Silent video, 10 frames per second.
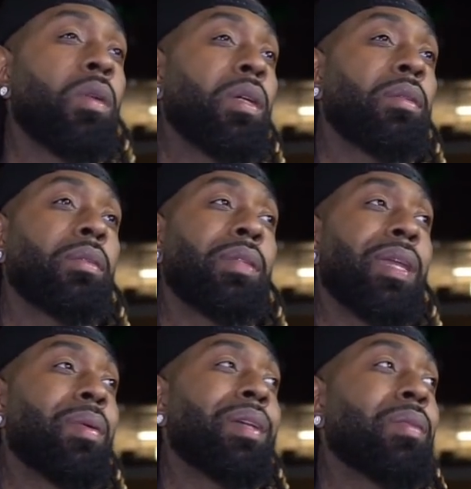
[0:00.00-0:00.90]
well, to dwindle
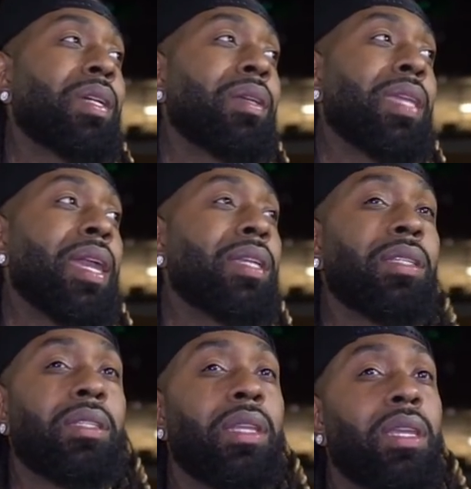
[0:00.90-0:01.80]
yeah, well, down. Well, yeah, because
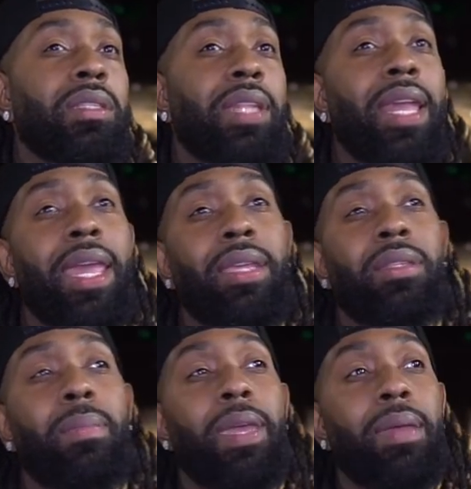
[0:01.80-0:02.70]
it's, it's not like it's
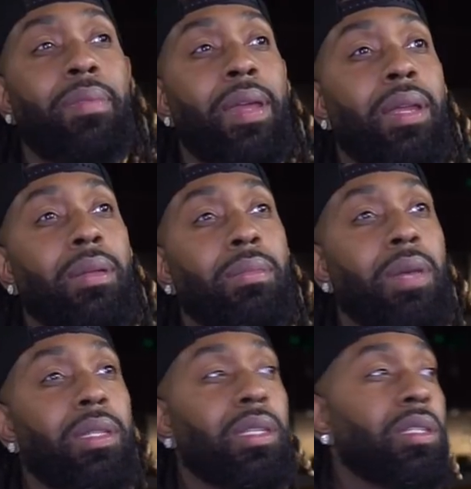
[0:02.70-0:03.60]
a bad product.
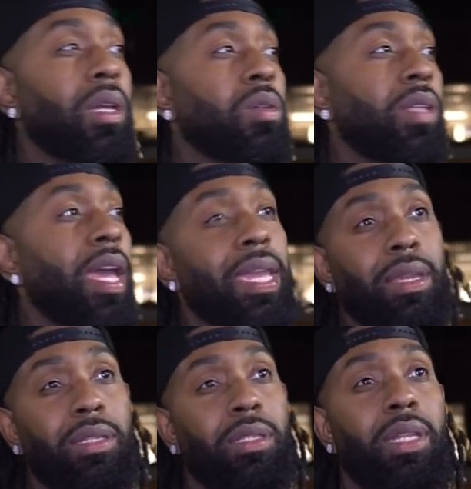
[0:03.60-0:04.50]
The mm-hmm. show's alright.
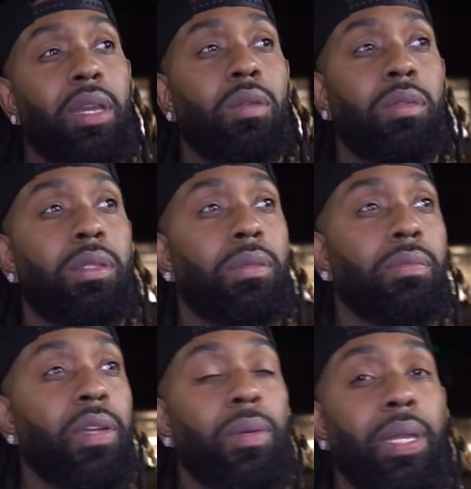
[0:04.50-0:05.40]
It's just they don't
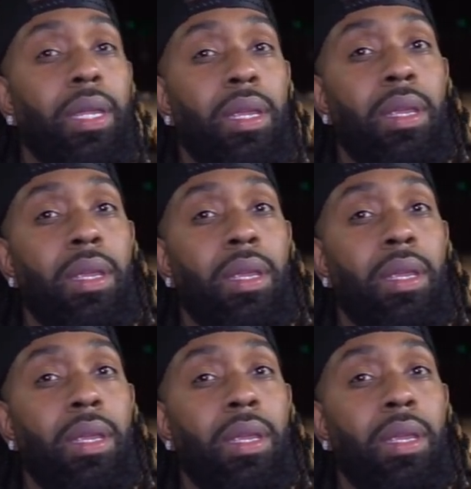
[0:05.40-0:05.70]
fuck with it.